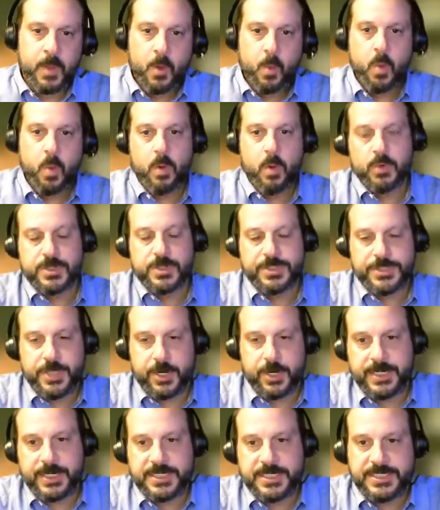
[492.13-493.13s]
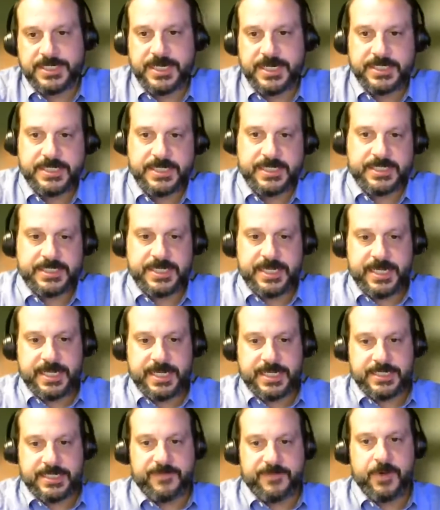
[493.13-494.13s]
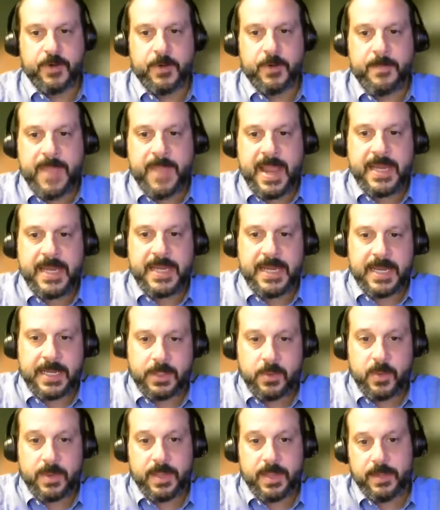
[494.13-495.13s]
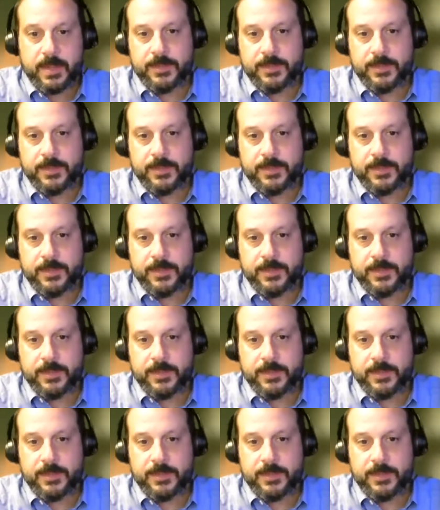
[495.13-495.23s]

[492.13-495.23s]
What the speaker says: What we're starting to see is if you're amending,